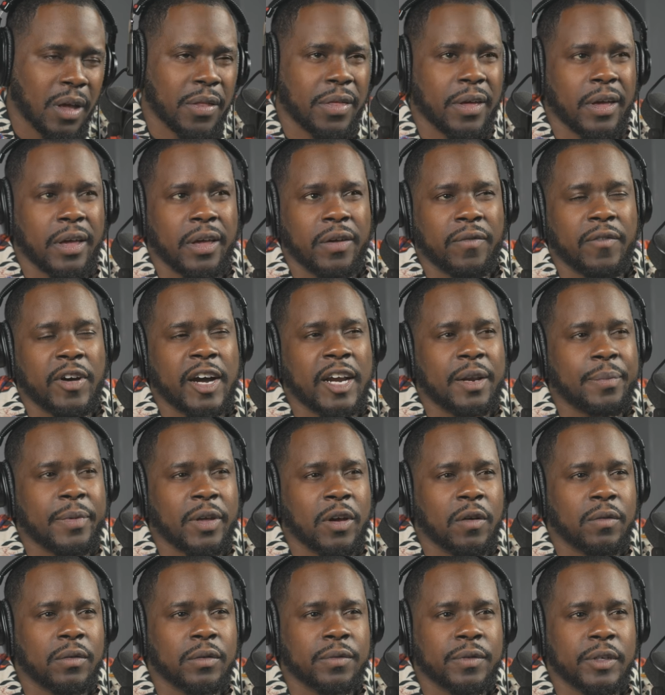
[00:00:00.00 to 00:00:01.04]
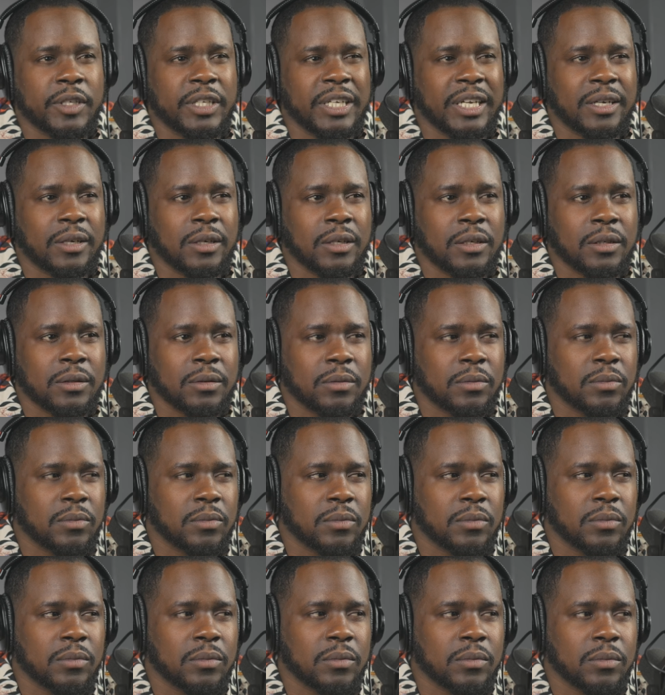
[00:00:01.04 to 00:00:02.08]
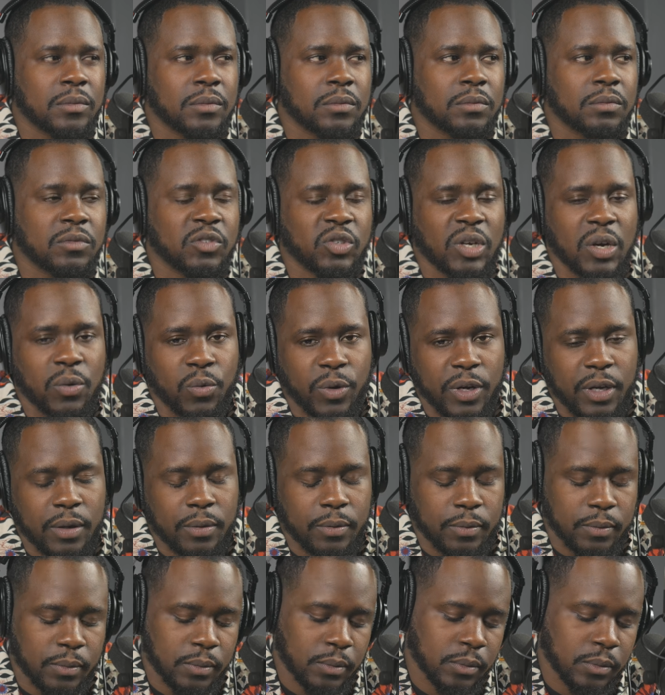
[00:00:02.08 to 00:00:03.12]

think he invited me over for dinner. So I went.